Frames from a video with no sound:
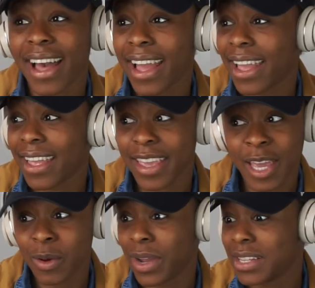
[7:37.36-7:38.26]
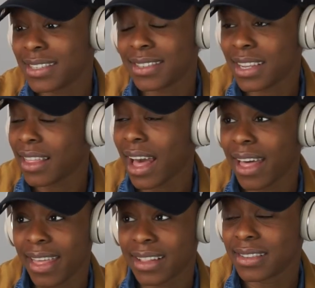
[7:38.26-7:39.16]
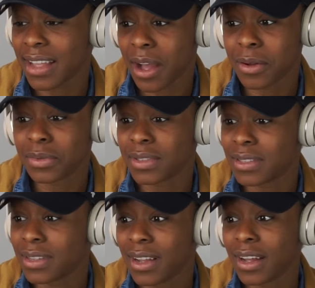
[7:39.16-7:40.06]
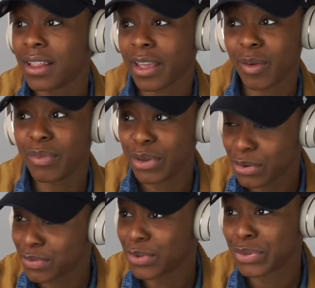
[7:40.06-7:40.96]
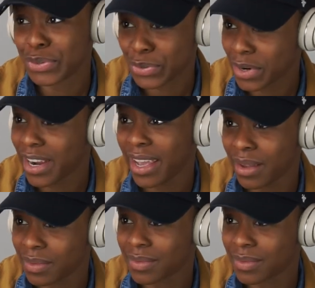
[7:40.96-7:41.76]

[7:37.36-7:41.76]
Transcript: I can't wait to see that. That sounds like a beautiful story.